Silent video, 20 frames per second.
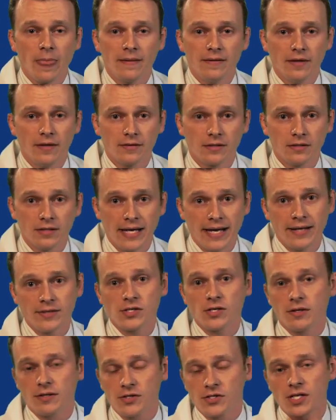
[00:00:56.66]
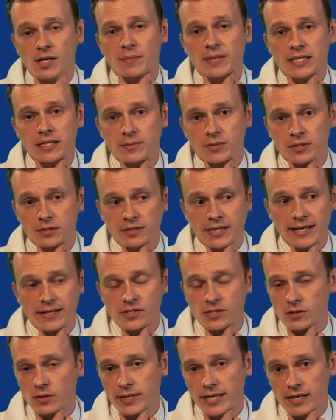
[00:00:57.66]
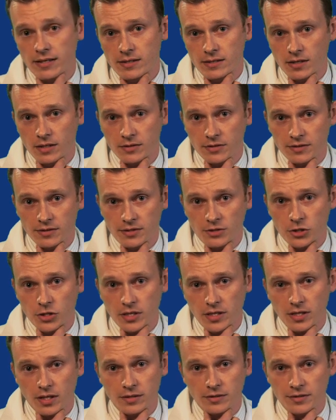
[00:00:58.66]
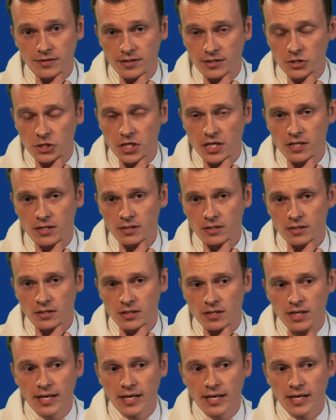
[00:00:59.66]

The other glands are the submandibular glands located under the chin,